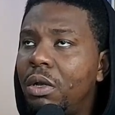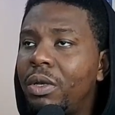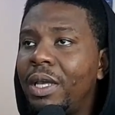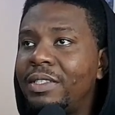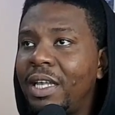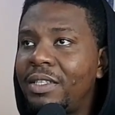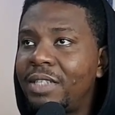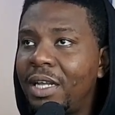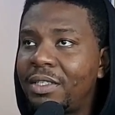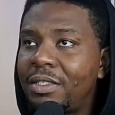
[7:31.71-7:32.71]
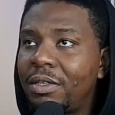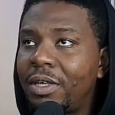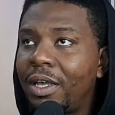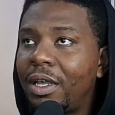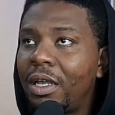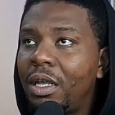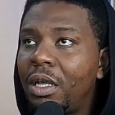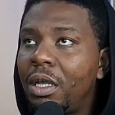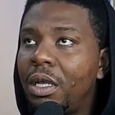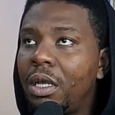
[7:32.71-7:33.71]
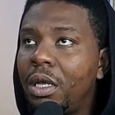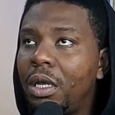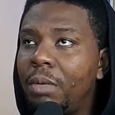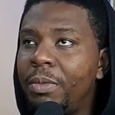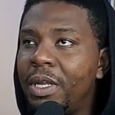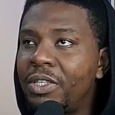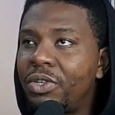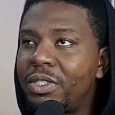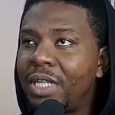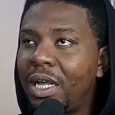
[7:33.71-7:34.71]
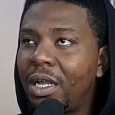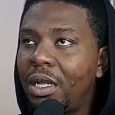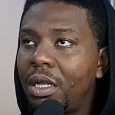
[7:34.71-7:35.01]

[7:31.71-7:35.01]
Okay, Texas. Okay. Minnesota.